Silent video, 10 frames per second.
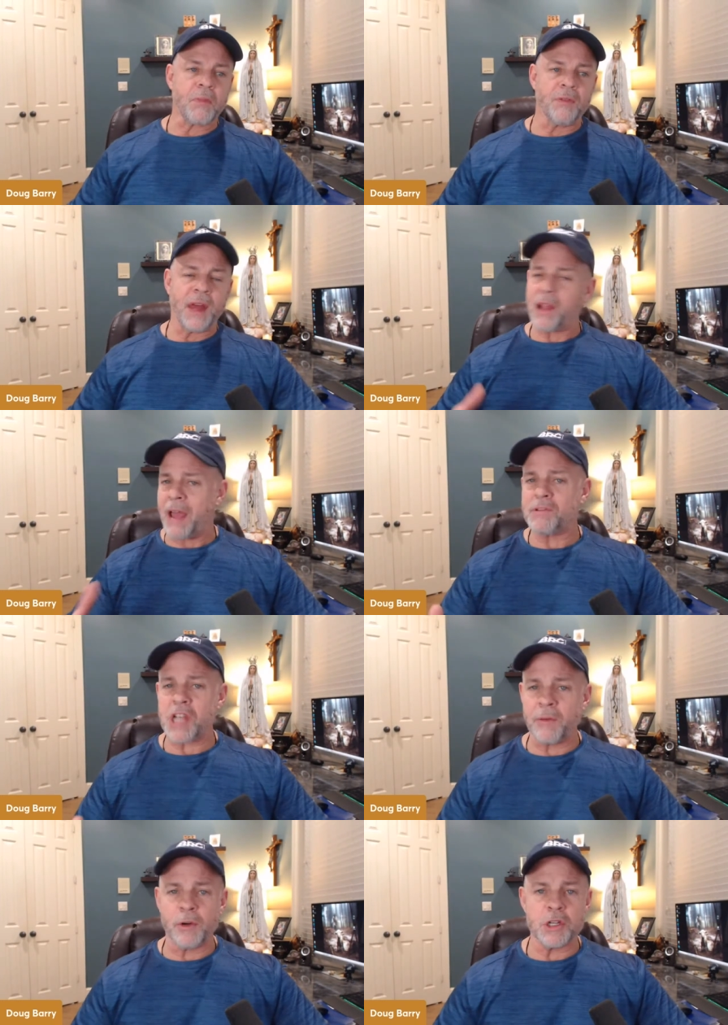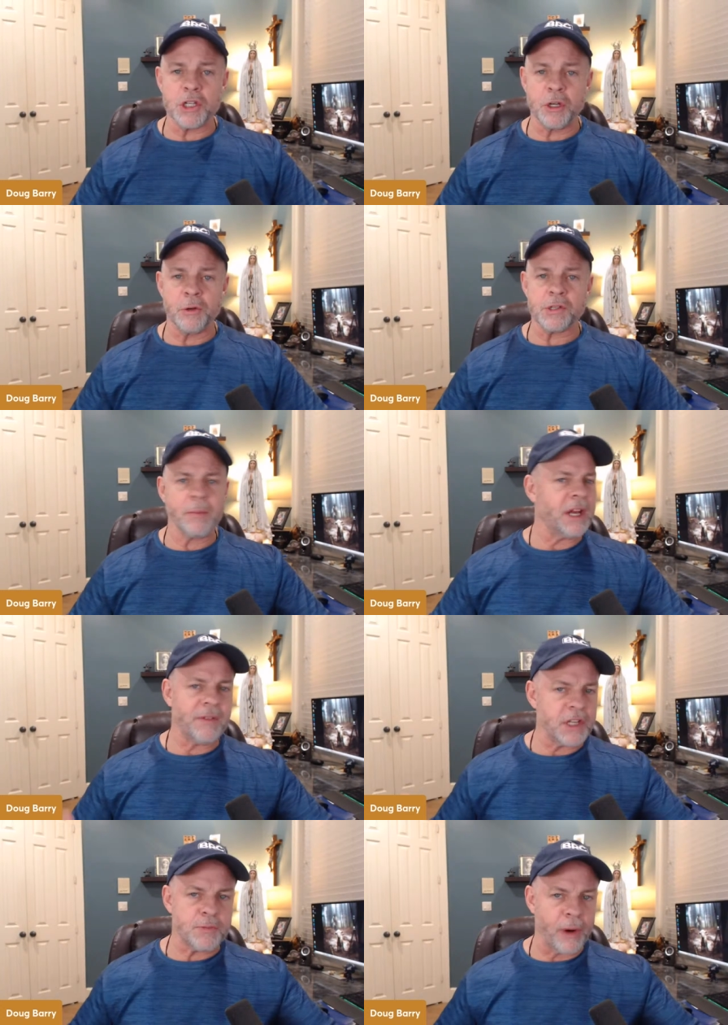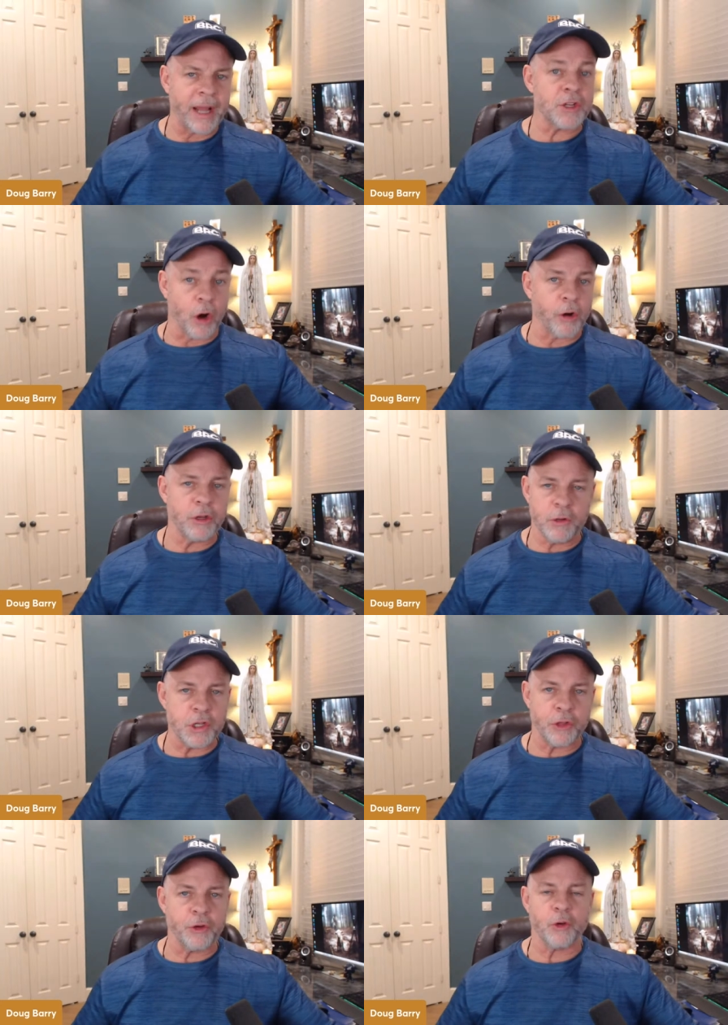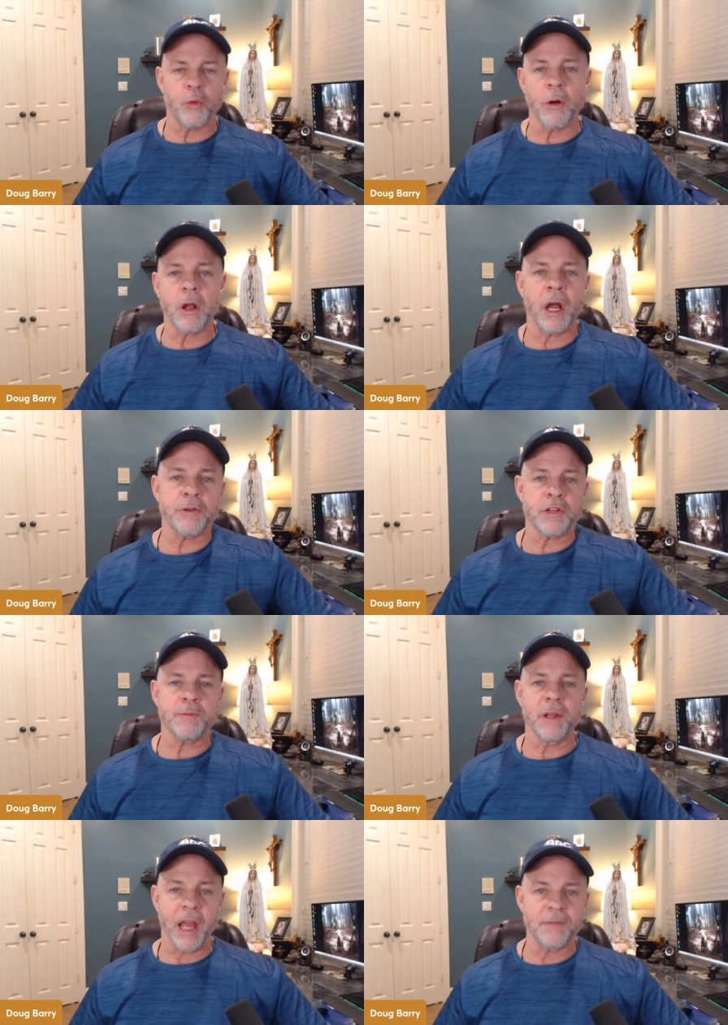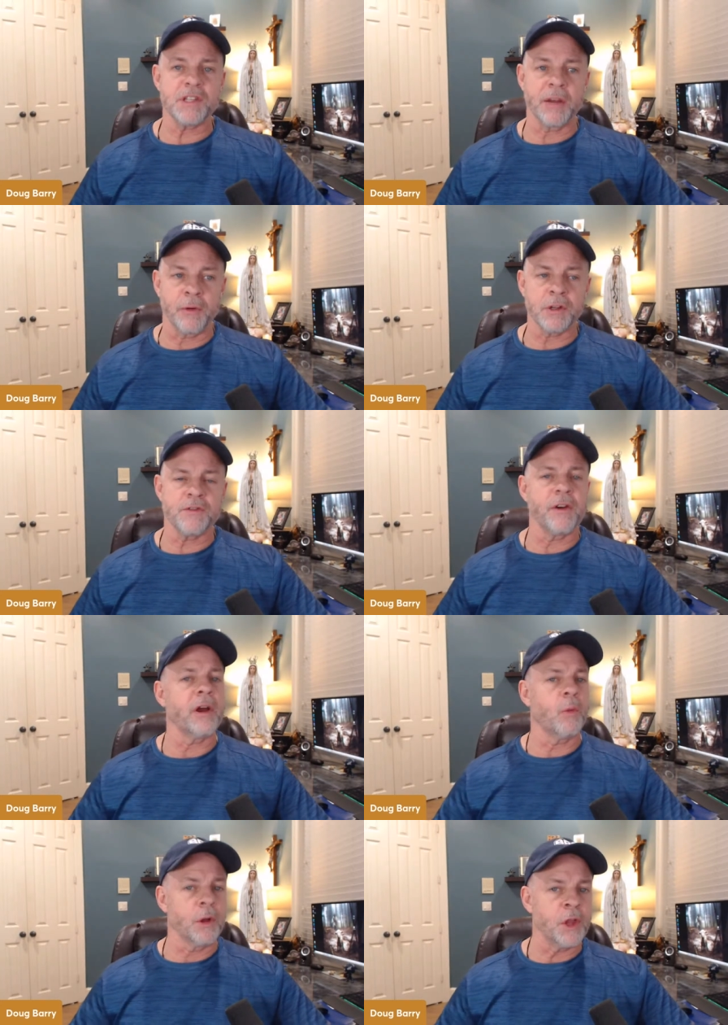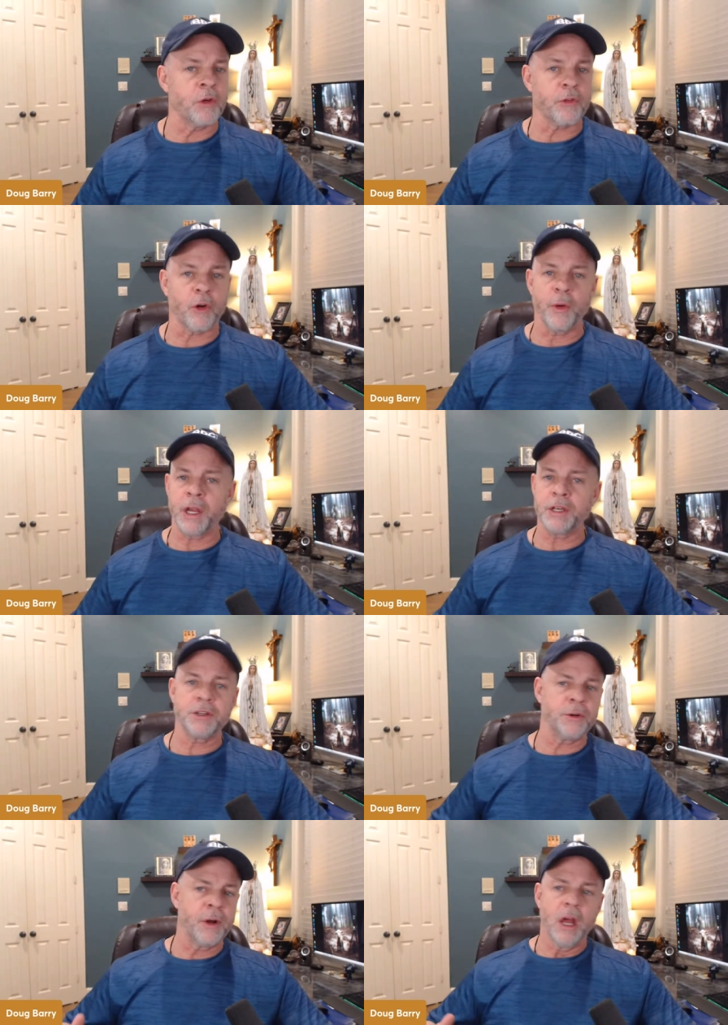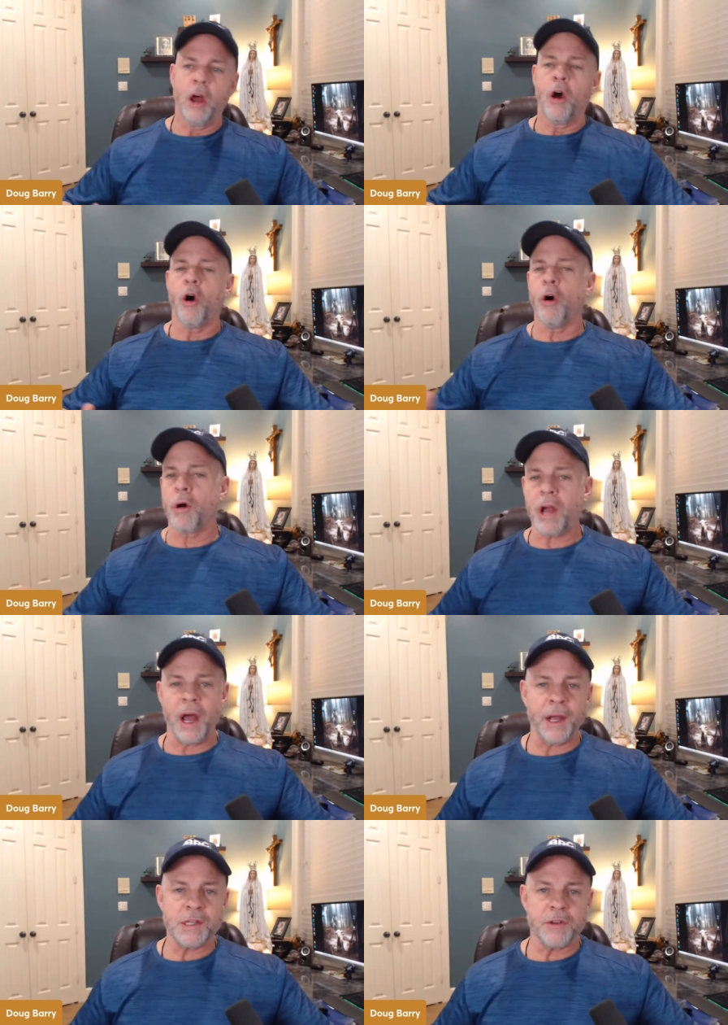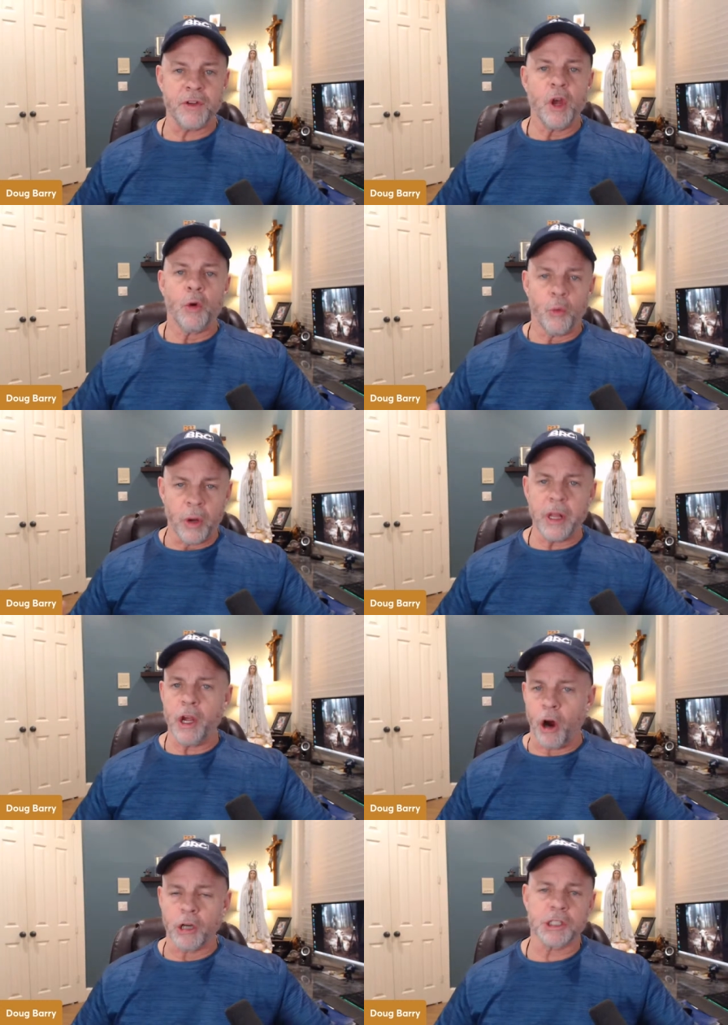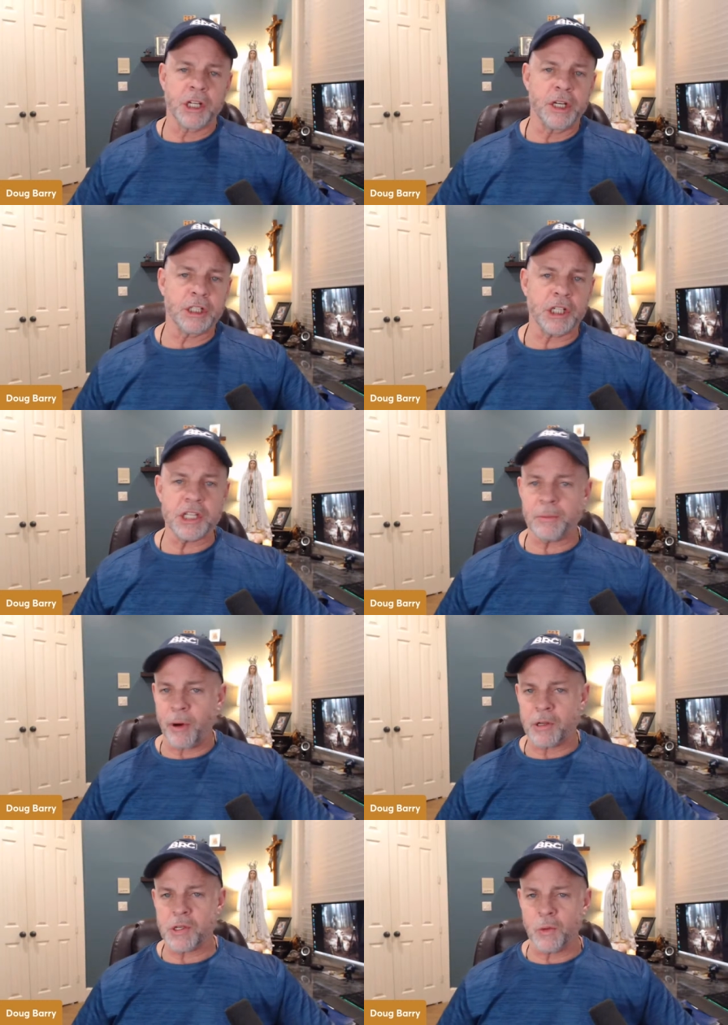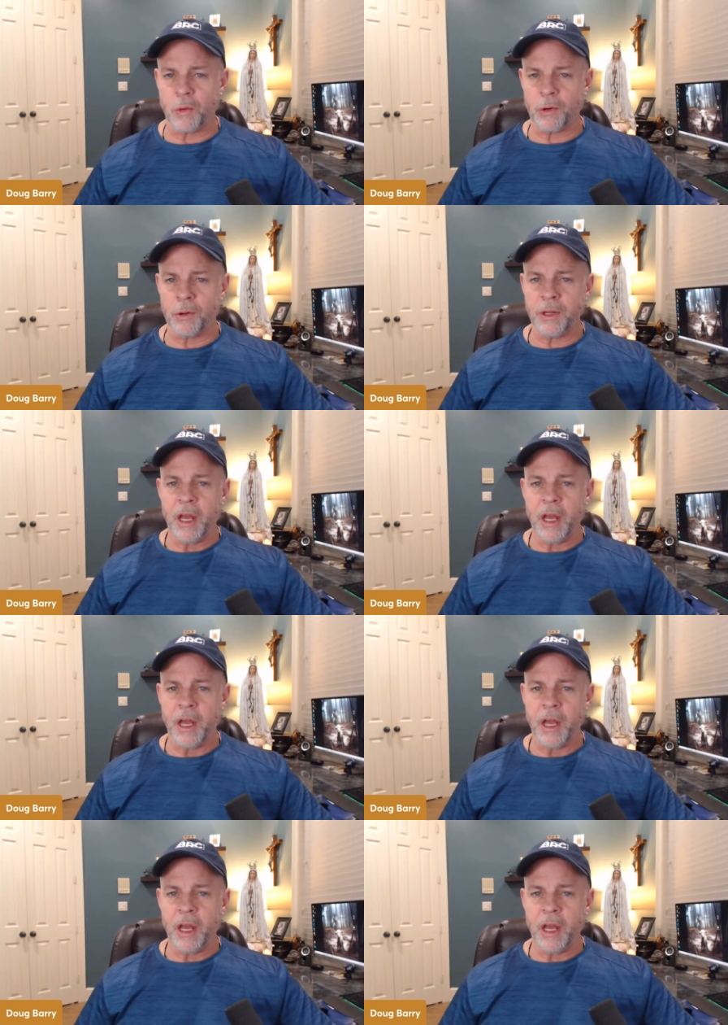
that Lifesaver is used, many of these brands are used in third world countries, but Lifesaver is very well known for going into all kinds of really harsh conditions in parts of the world